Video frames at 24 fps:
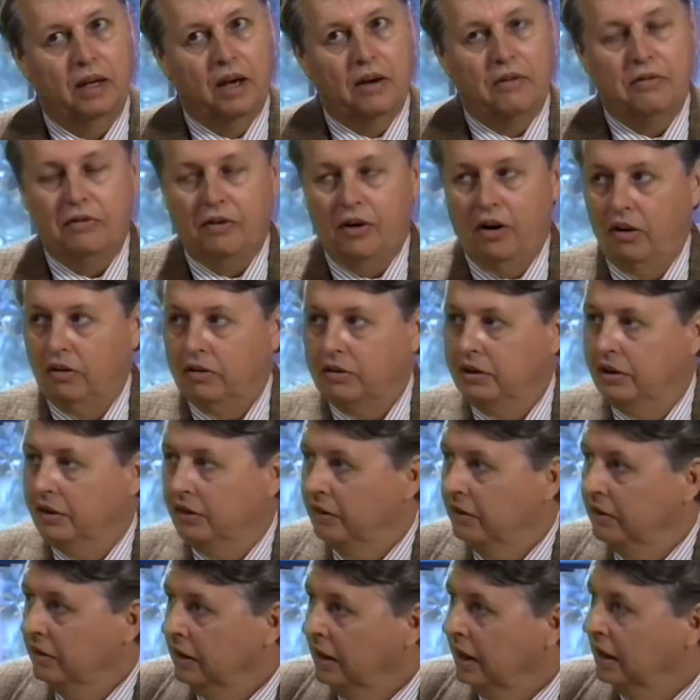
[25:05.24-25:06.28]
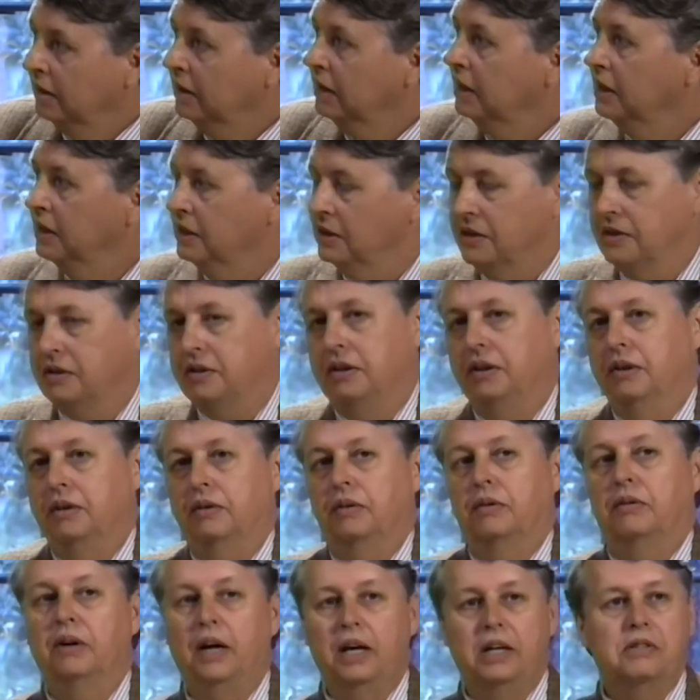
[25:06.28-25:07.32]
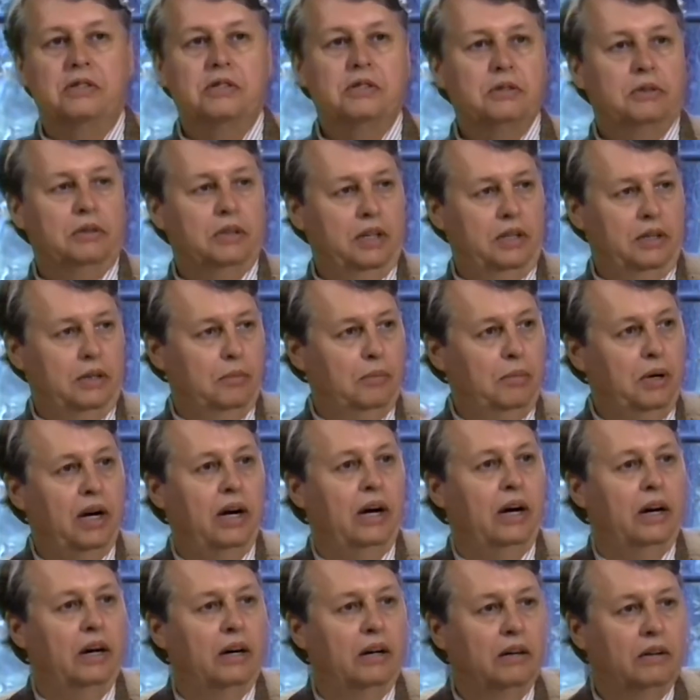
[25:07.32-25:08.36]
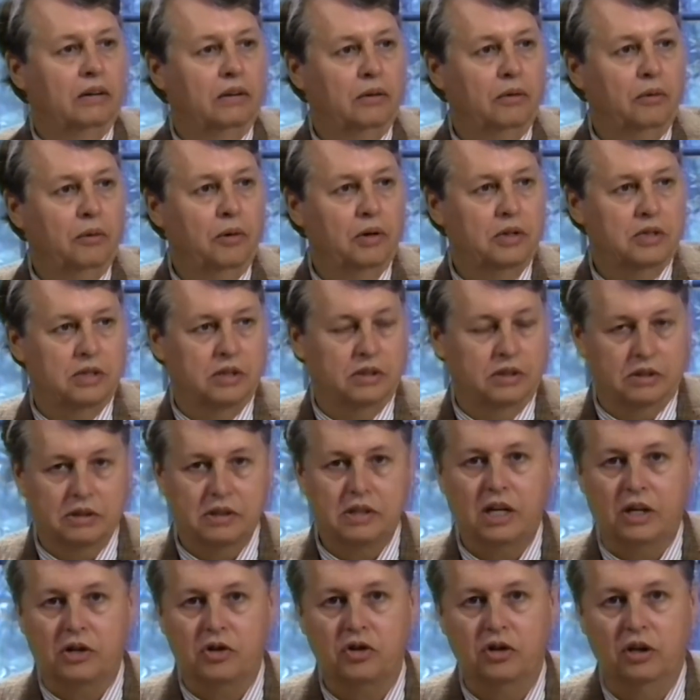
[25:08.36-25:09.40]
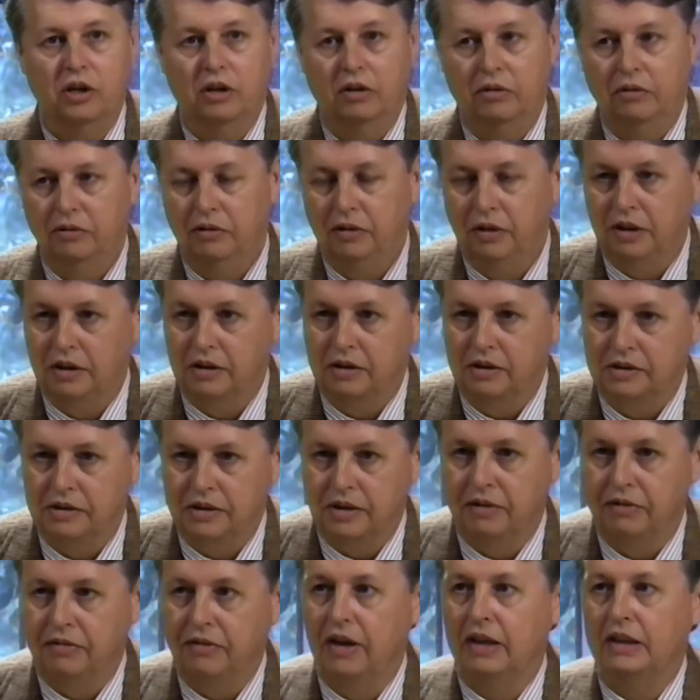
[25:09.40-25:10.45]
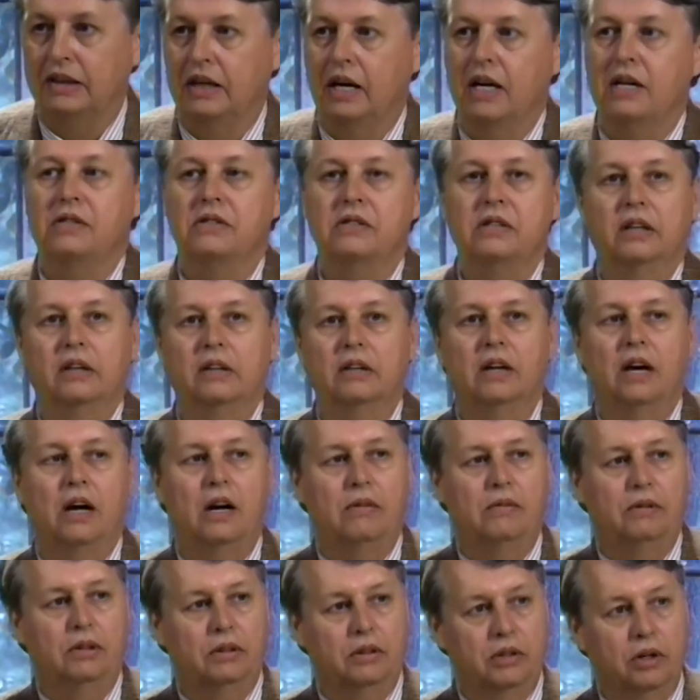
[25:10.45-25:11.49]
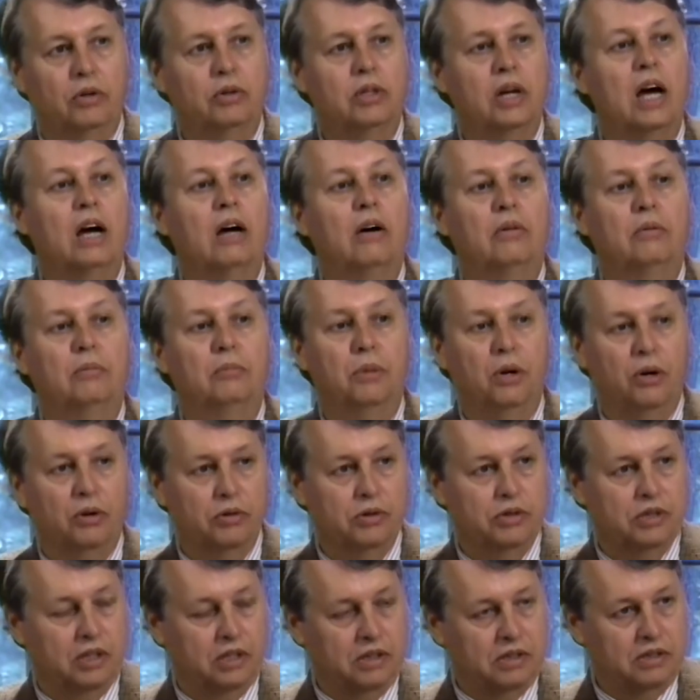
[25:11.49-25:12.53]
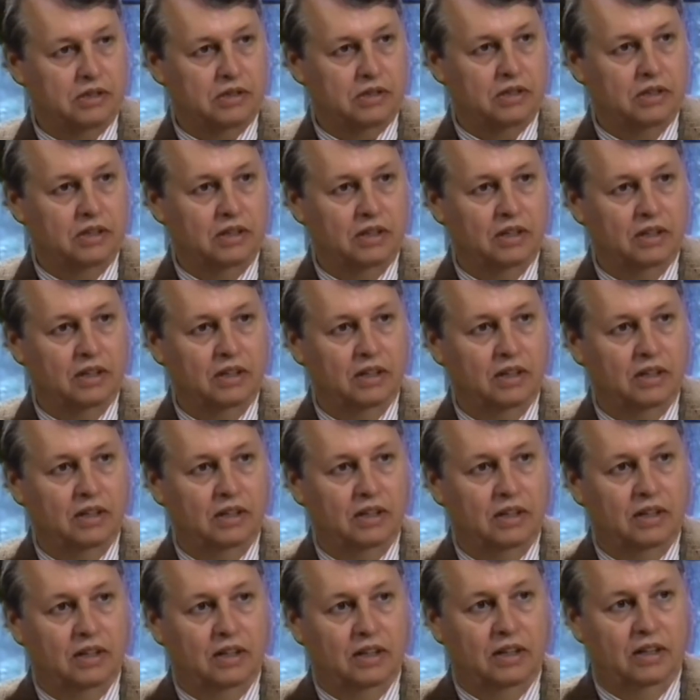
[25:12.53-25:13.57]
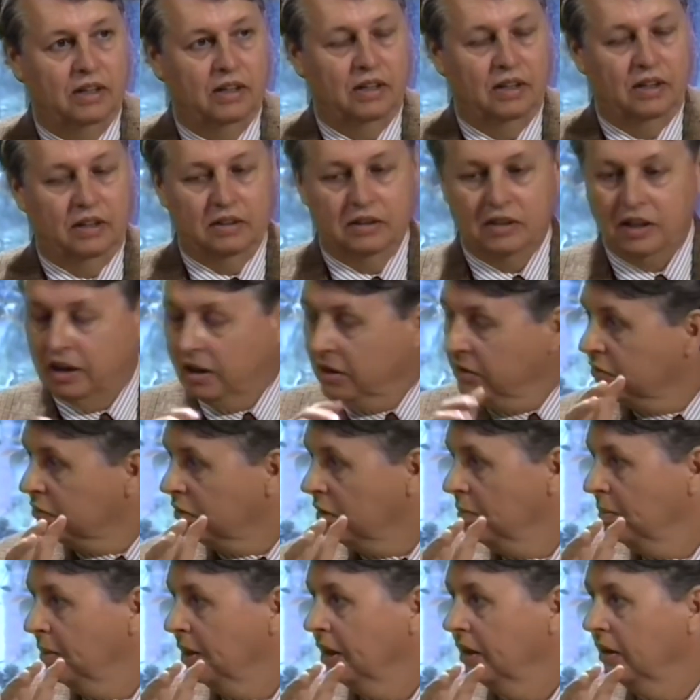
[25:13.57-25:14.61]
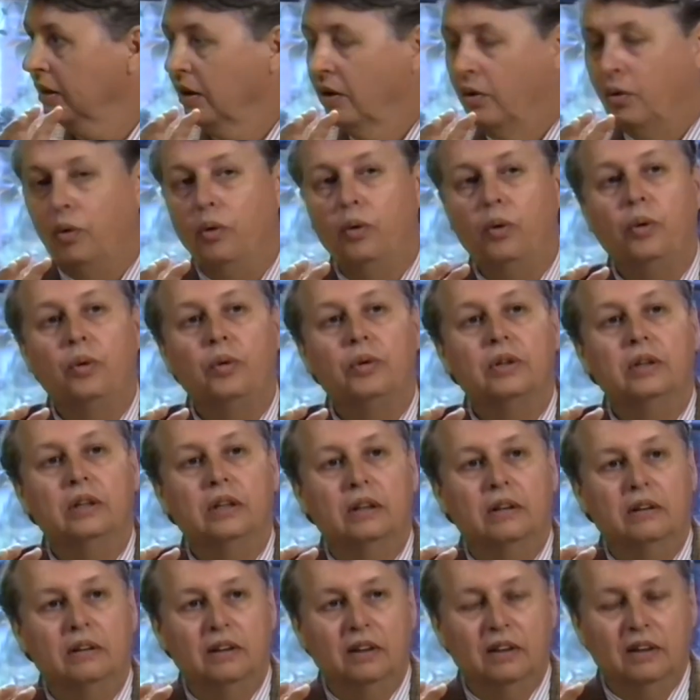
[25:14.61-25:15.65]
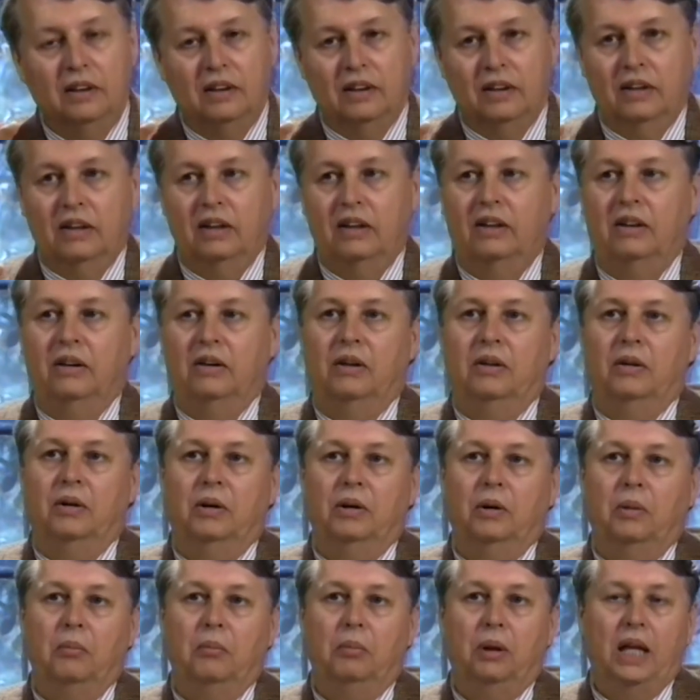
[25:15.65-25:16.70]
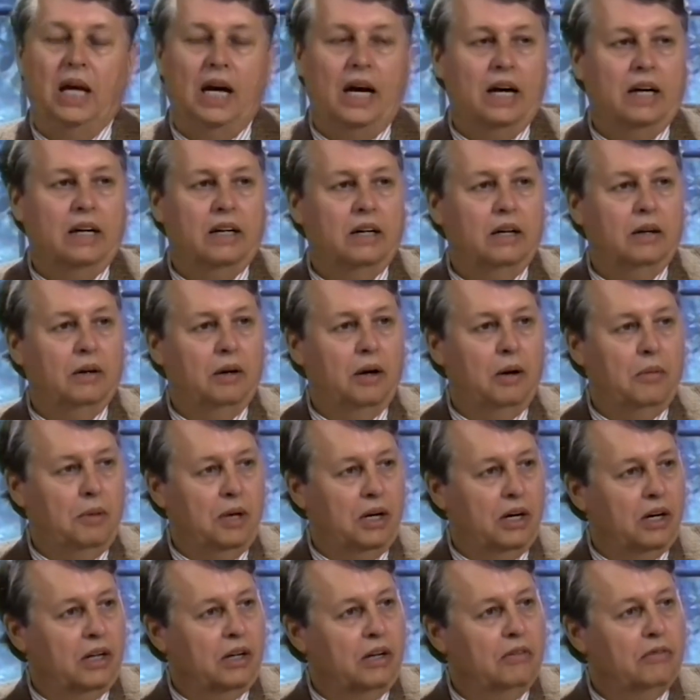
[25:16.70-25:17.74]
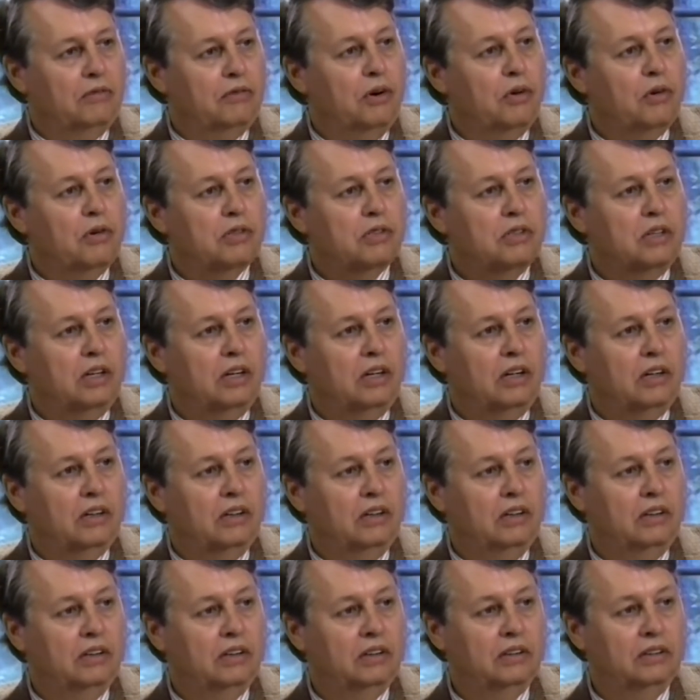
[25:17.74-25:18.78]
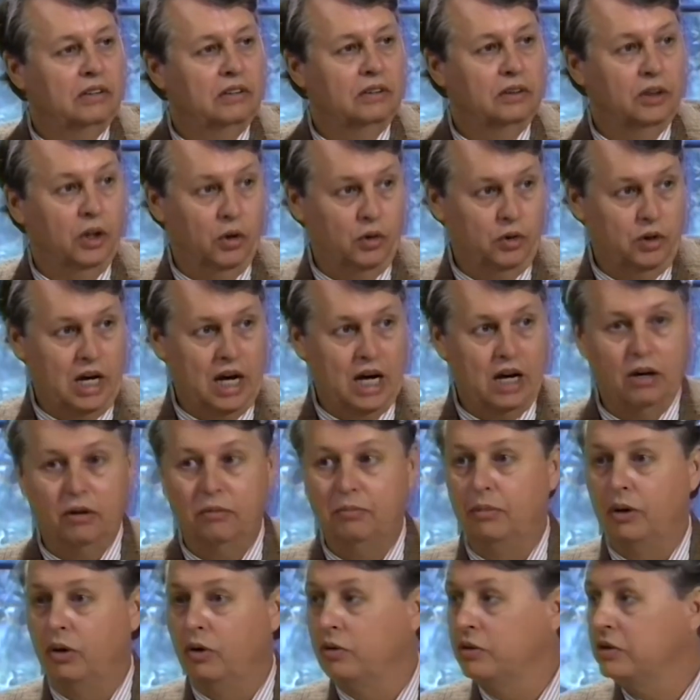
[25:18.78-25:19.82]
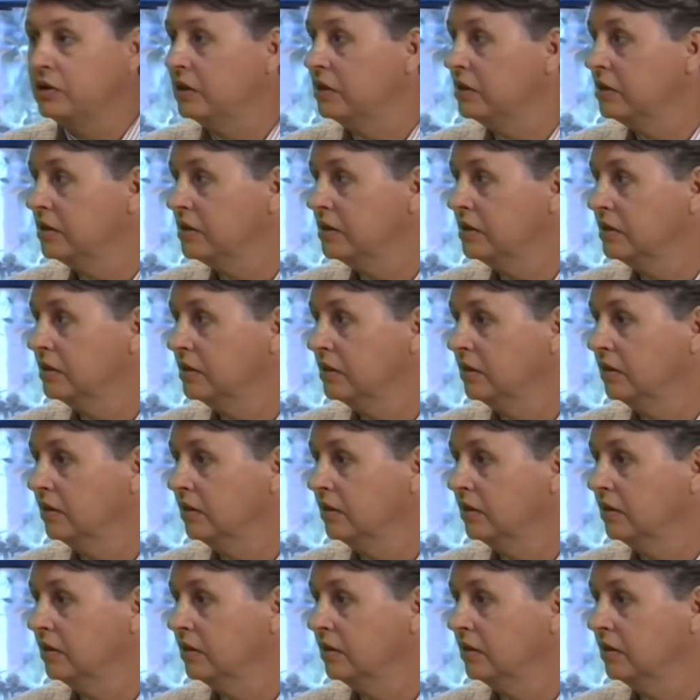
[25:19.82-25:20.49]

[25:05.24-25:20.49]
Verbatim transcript: Faulkner, in his uh, great story, The Bear, which is a section of his uh, fantastic novel, Go Down, Moses, taken from an old uh, uh, black uh, American folk song, Go Down, Moses.